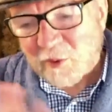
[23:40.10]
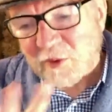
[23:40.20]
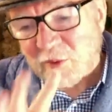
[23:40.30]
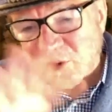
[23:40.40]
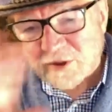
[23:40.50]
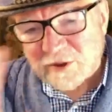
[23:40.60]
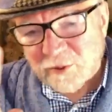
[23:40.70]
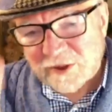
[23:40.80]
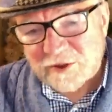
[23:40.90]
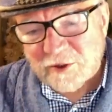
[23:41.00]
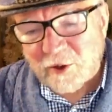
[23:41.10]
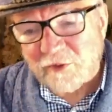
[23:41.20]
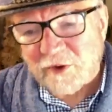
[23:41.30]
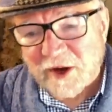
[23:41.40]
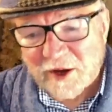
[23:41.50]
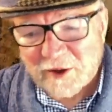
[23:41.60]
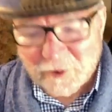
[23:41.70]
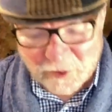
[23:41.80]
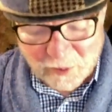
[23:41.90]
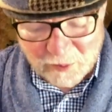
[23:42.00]
we, we're switched over now
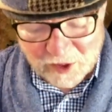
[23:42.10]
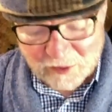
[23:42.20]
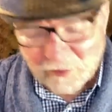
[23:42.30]
to a bit.